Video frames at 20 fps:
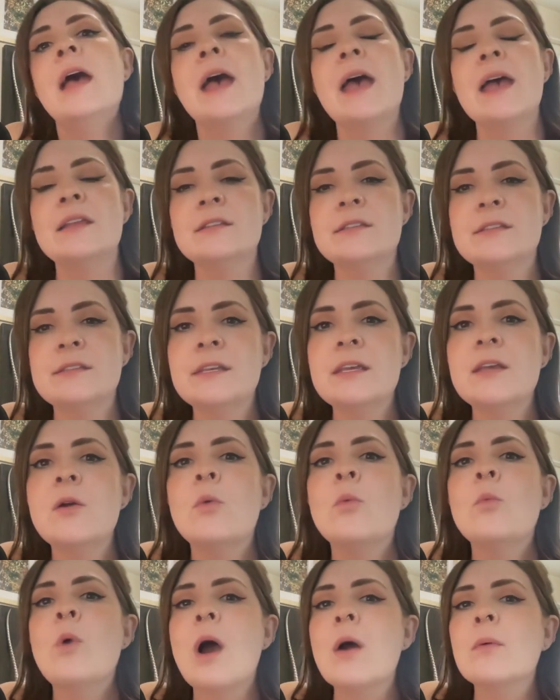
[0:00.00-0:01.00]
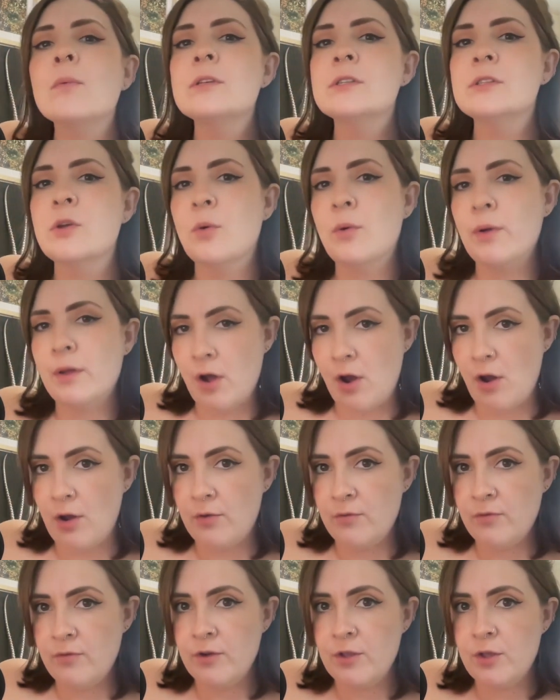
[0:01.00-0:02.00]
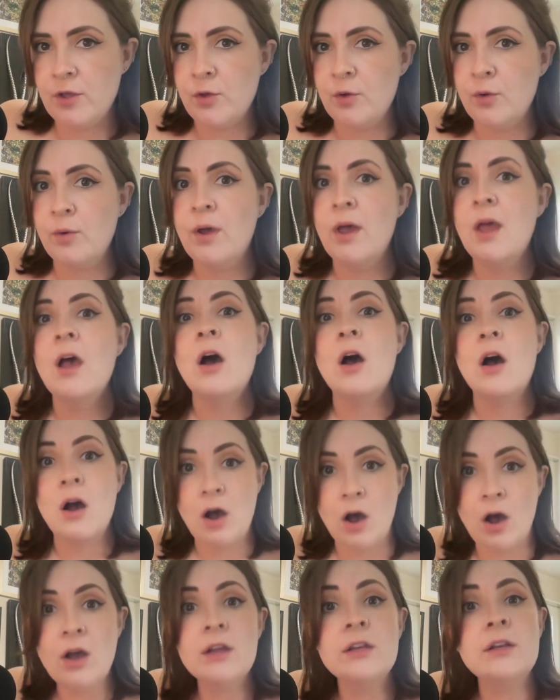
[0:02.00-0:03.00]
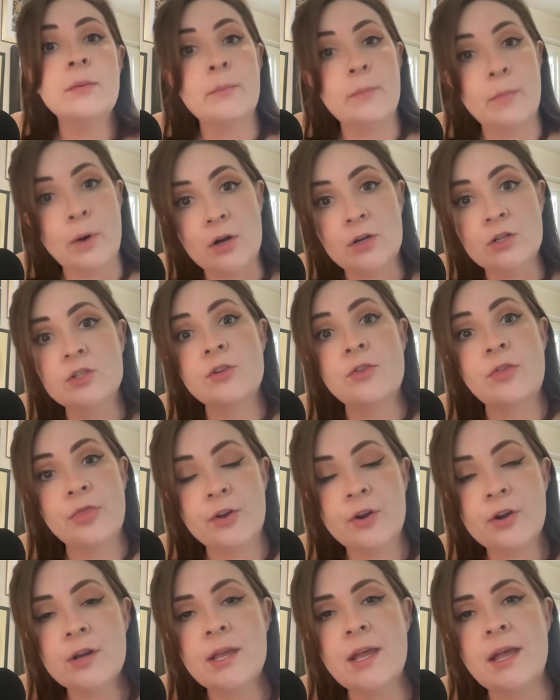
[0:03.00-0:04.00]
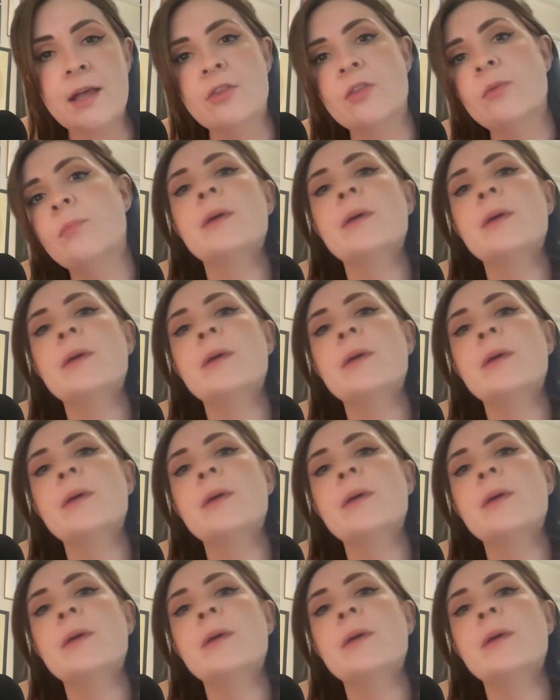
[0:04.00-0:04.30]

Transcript: and see what was going on for you on March 30th,